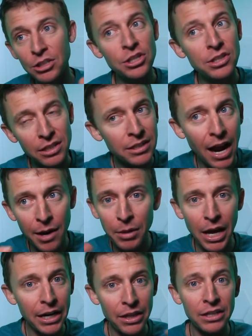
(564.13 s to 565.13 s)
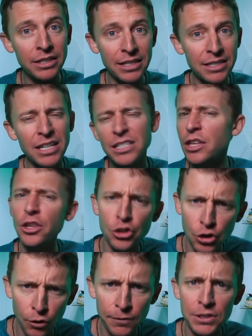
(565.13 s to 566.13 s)
just the timeline and the distance and the
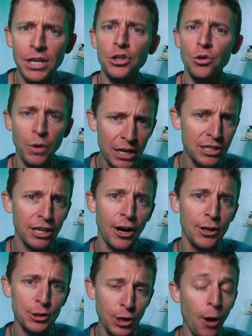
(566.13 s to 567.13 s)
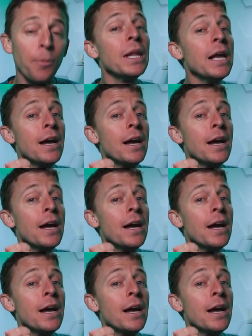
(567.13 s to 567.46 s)
surface that you're racing on. So